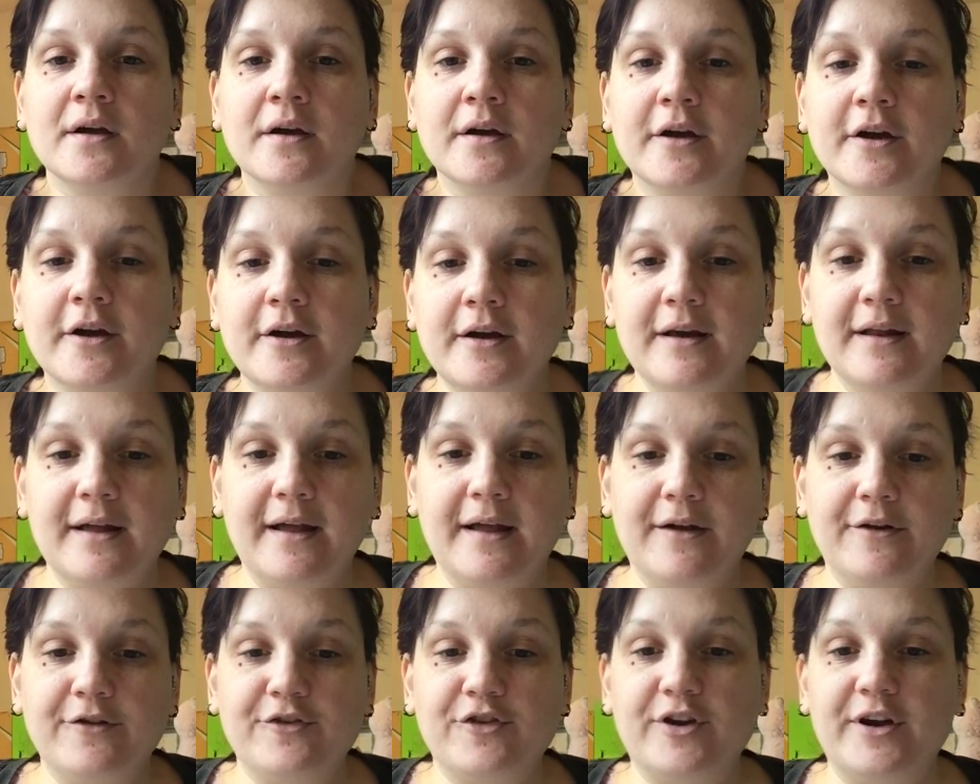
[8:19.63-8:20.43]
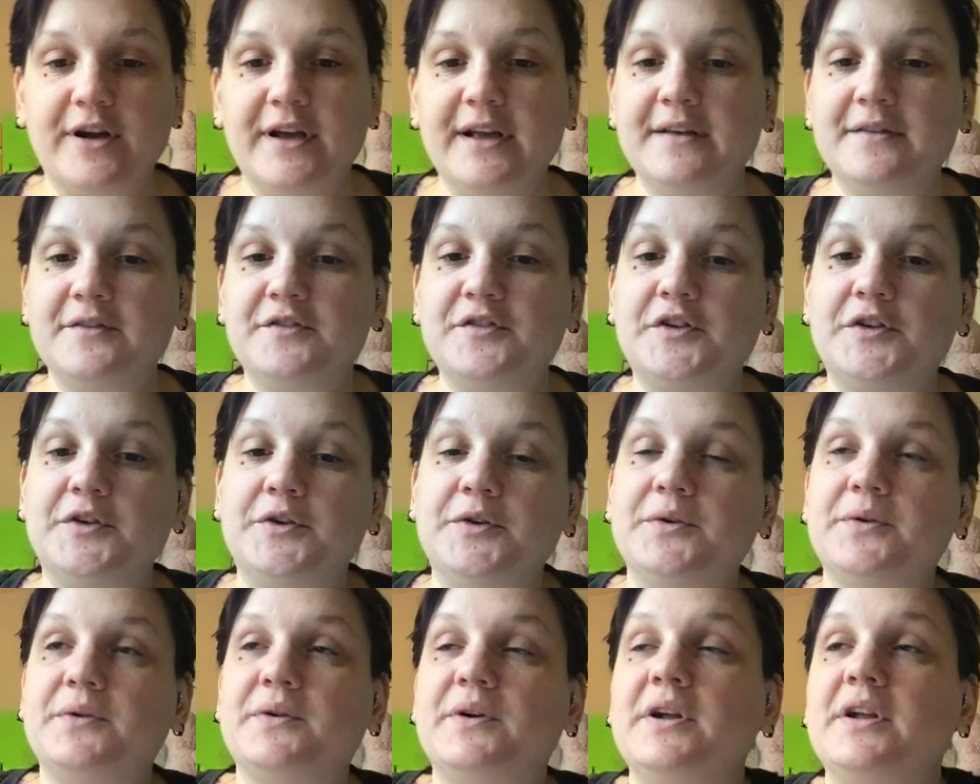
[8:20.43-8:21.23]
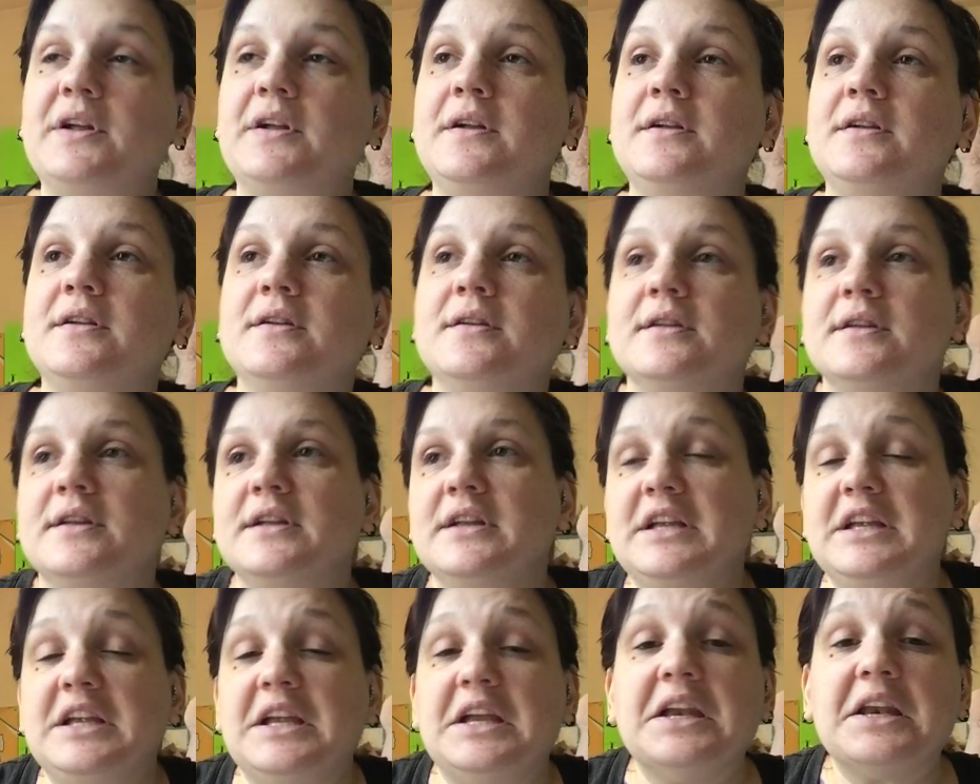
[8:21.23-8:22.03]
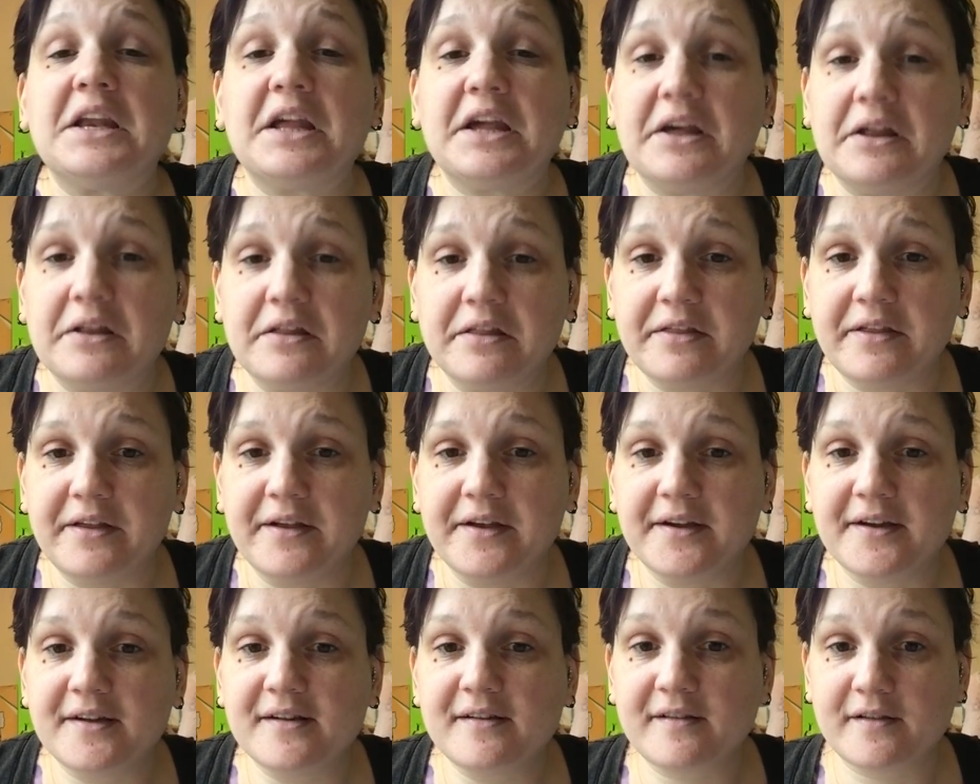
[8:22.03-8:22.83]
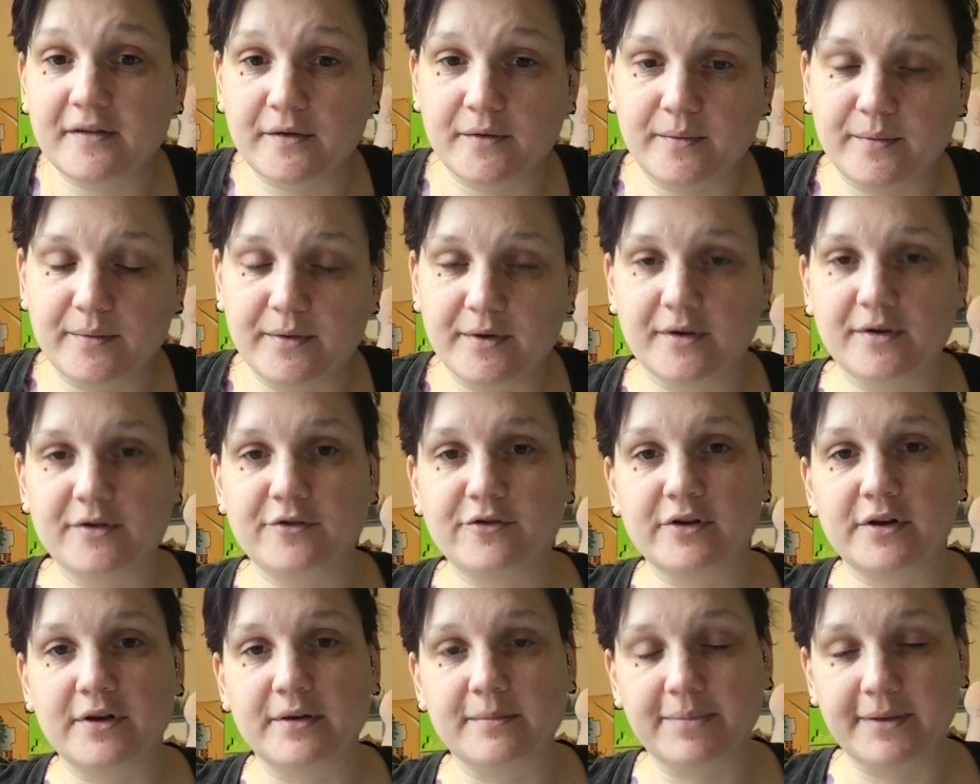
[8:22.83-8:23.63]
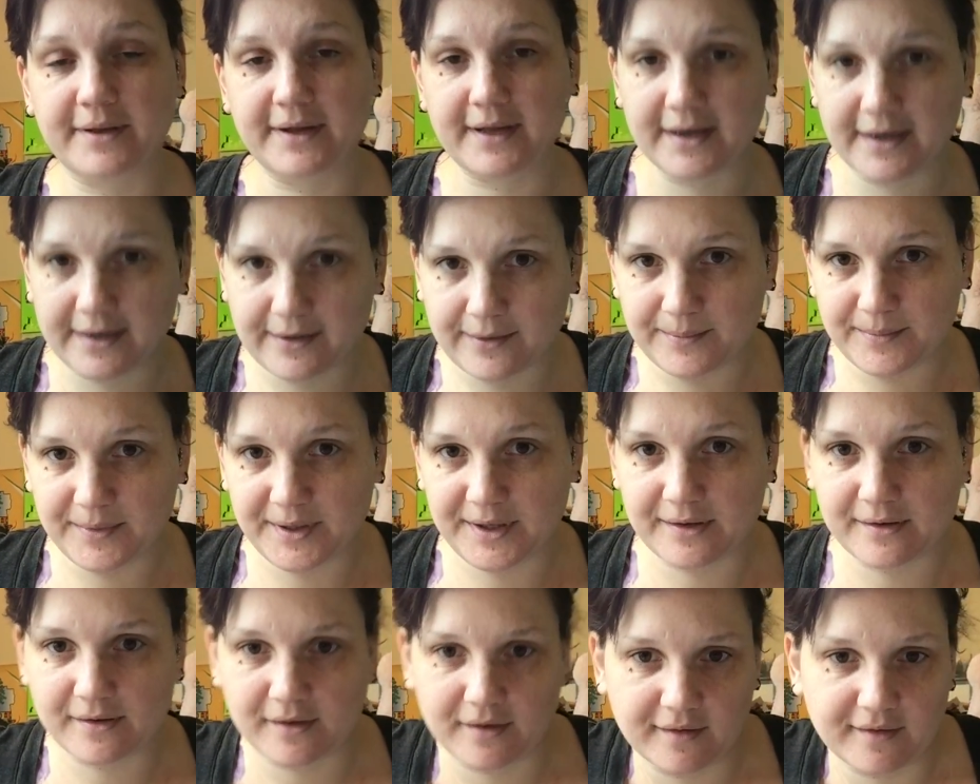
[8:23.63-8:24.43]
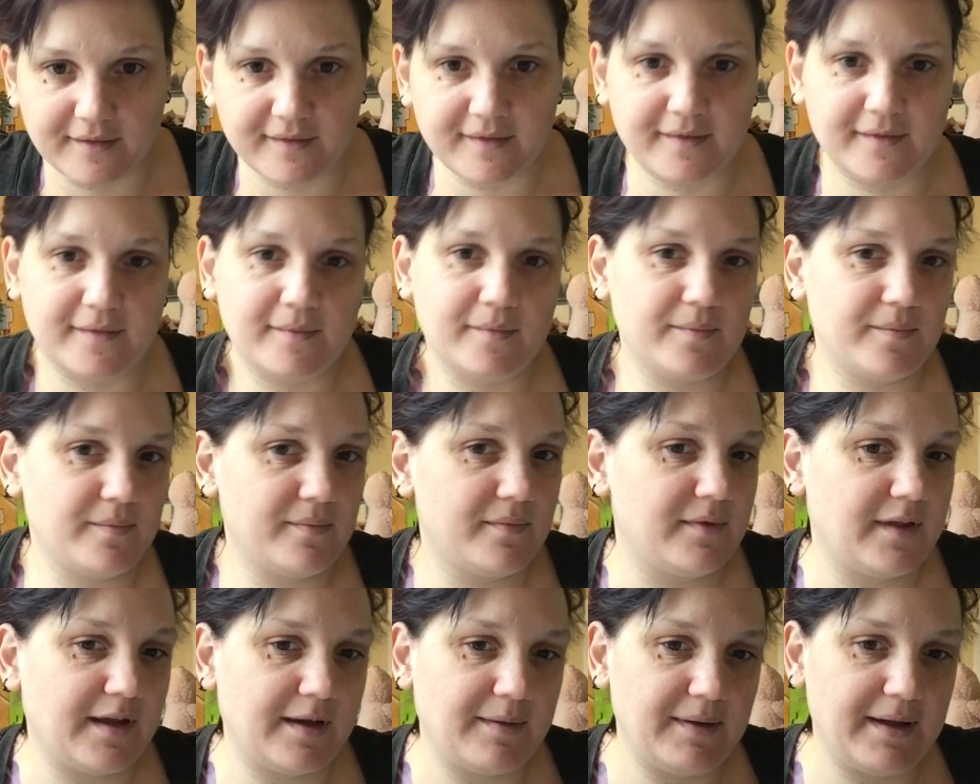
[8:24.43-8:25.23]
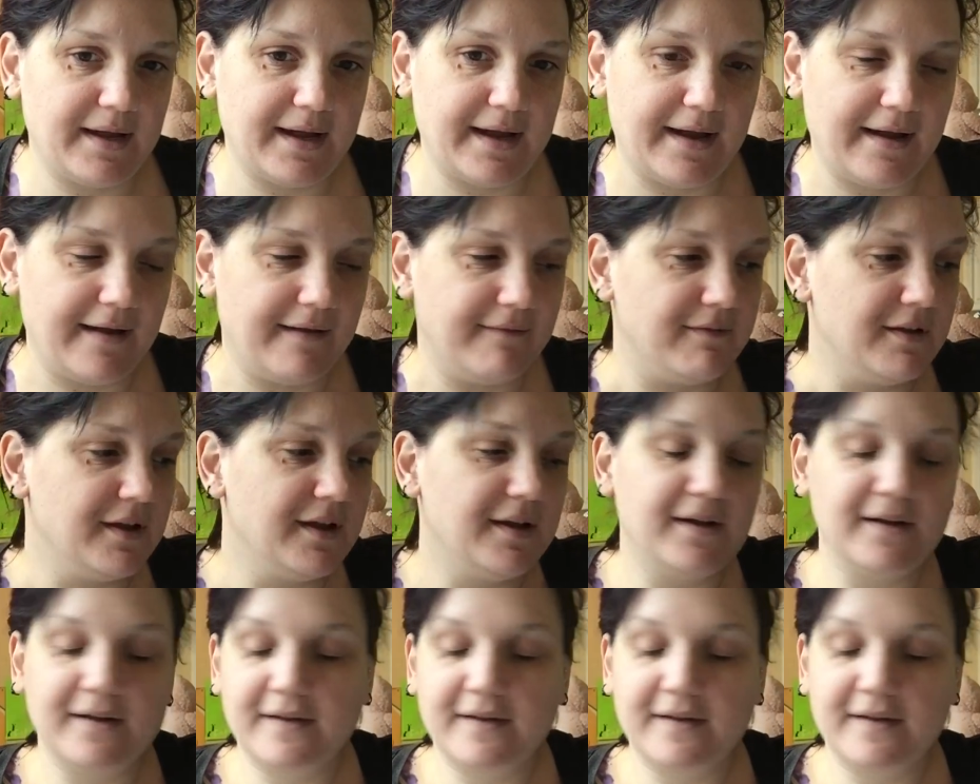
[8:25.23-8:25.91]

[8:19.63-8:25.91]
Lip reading: her and I are trying to eat healthier, so we're trying to plan out meals that we have.